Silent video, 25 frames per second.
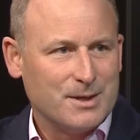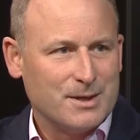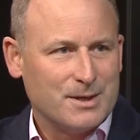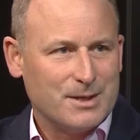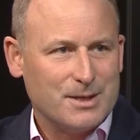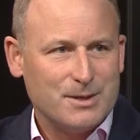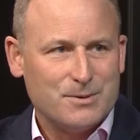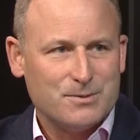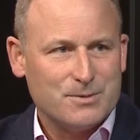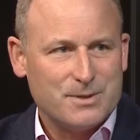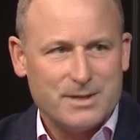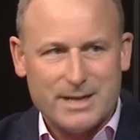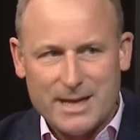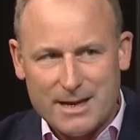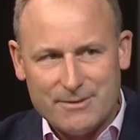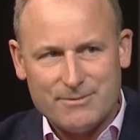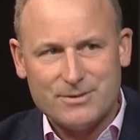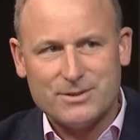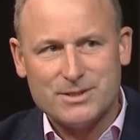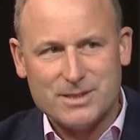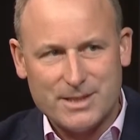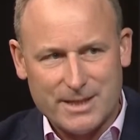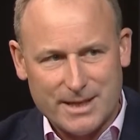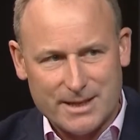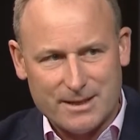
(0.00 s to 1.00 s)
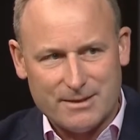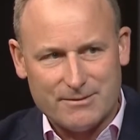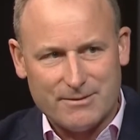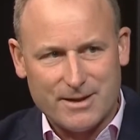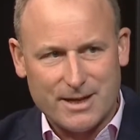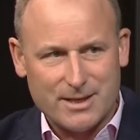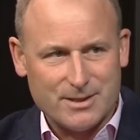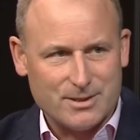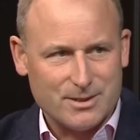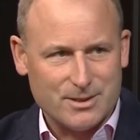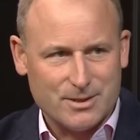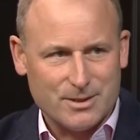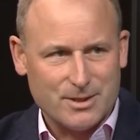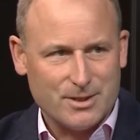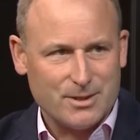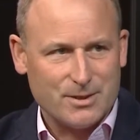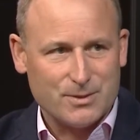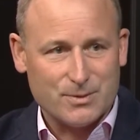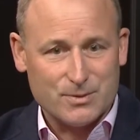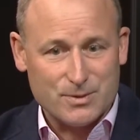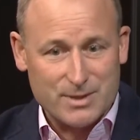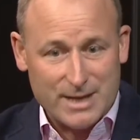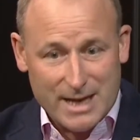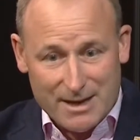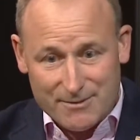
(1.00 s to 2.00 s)
you'll never see innovation and
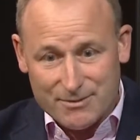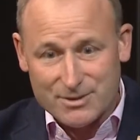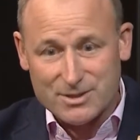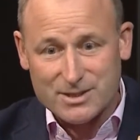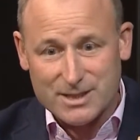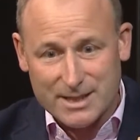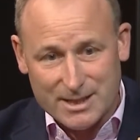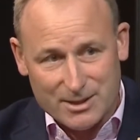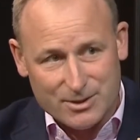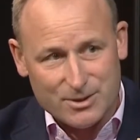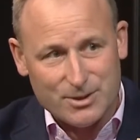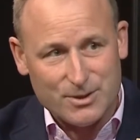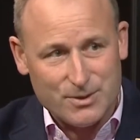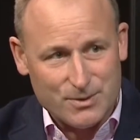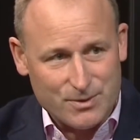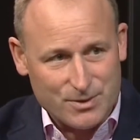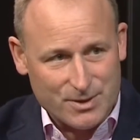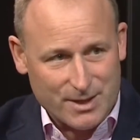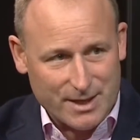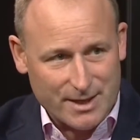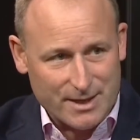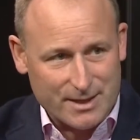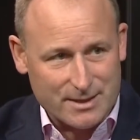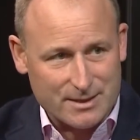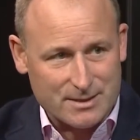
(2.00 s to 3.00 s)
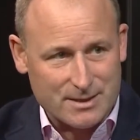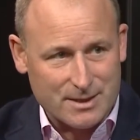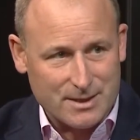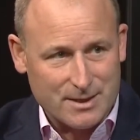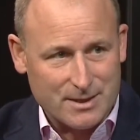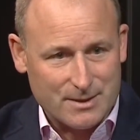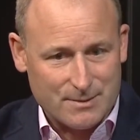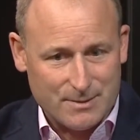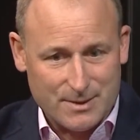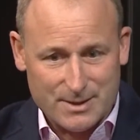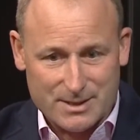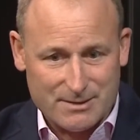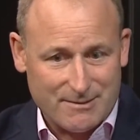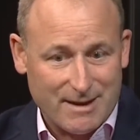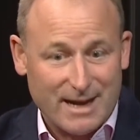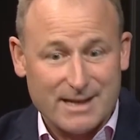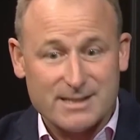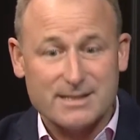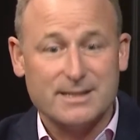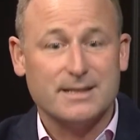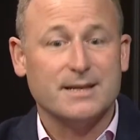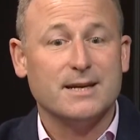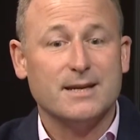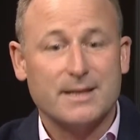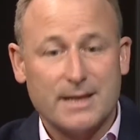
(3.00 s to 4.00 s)
you'll never see new things which are
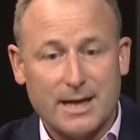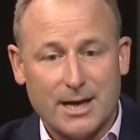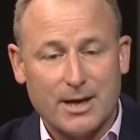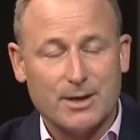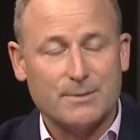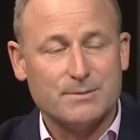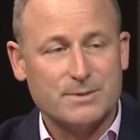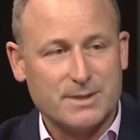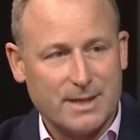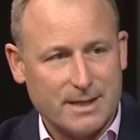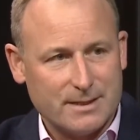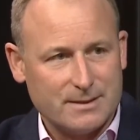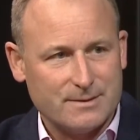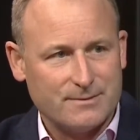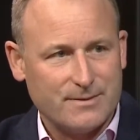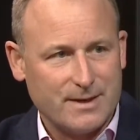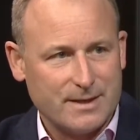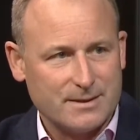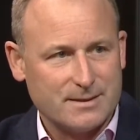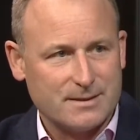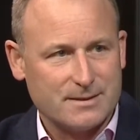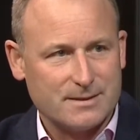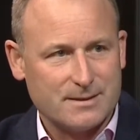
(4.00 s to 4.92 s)
actually going to help change the face of